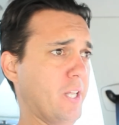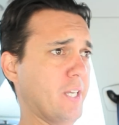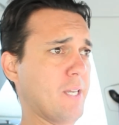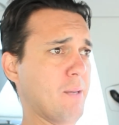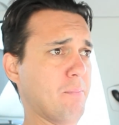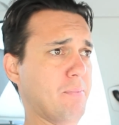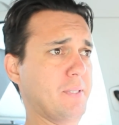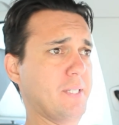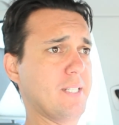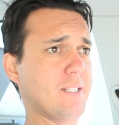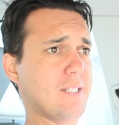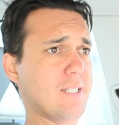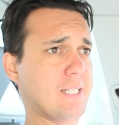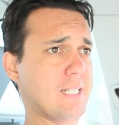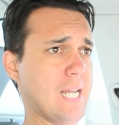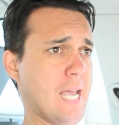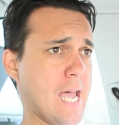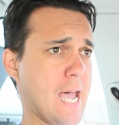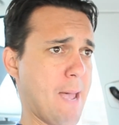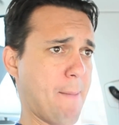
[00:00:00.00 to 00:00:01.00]
and complete
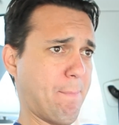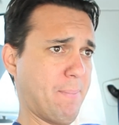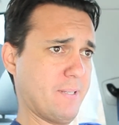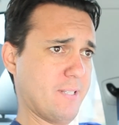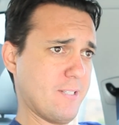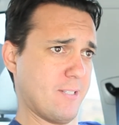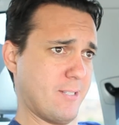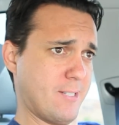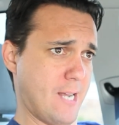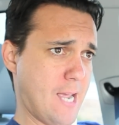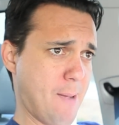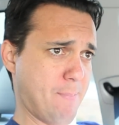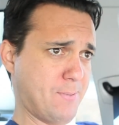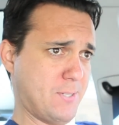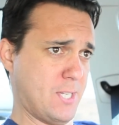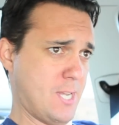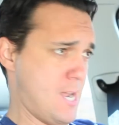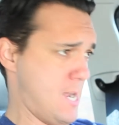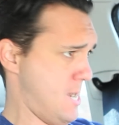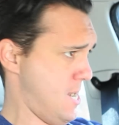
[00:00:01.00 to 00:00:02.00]
stop at the stop
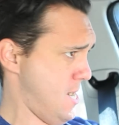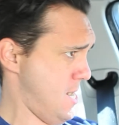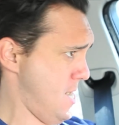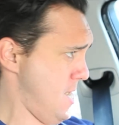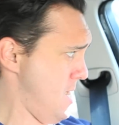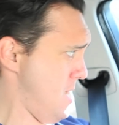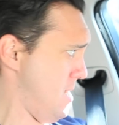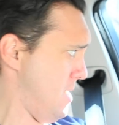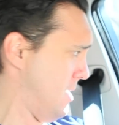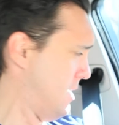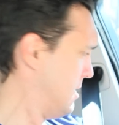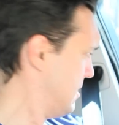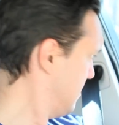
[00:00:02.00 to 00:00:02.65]
sign.